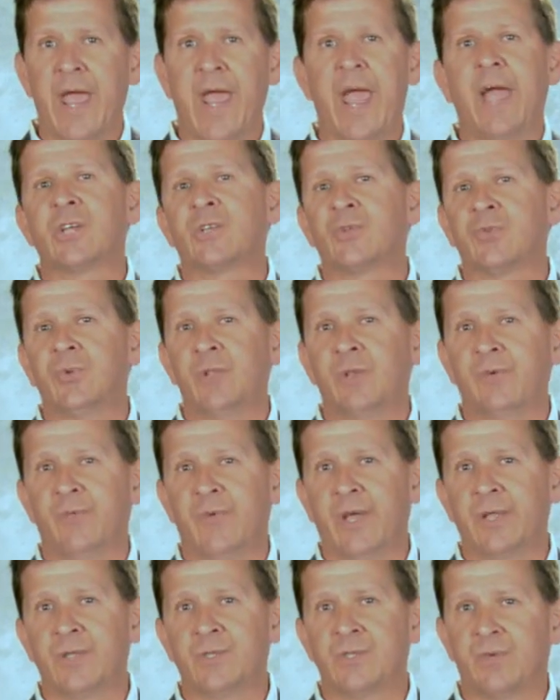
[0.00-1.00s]
actual
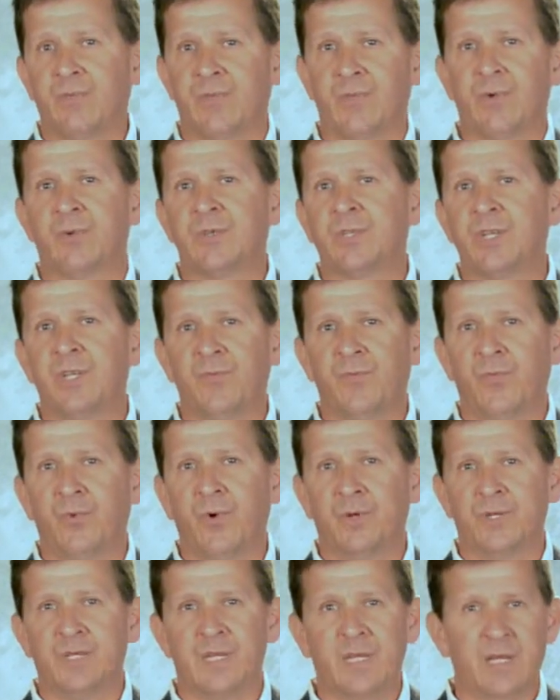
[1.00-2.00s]
events of
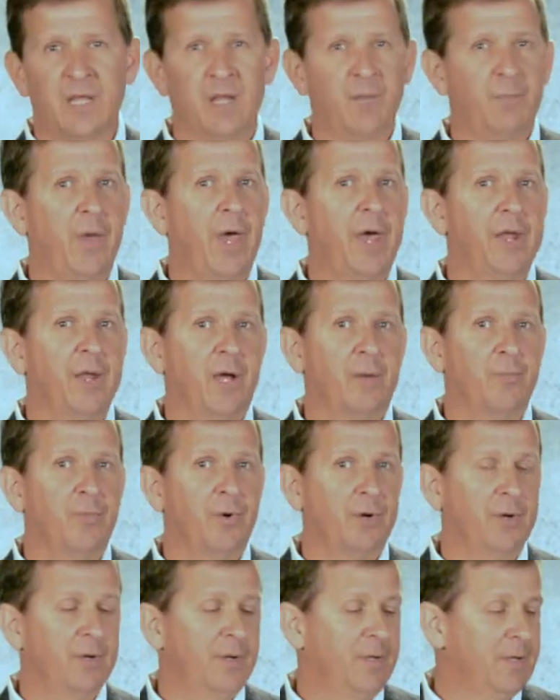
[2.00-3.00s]
1314 at
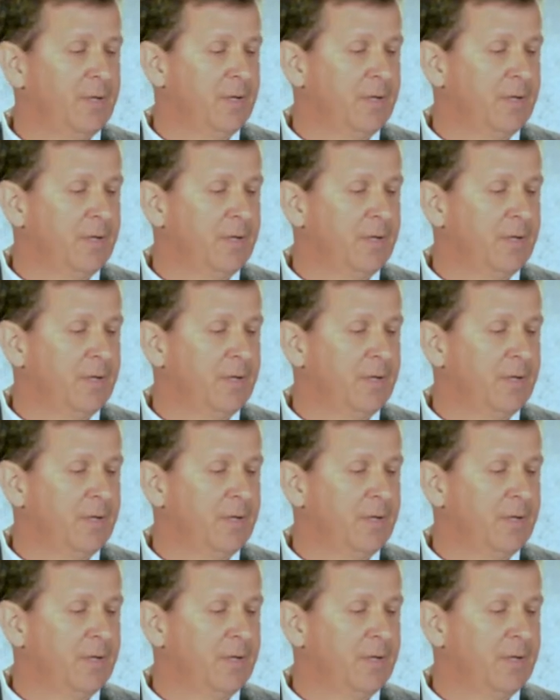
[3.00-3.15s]
Bannockburn.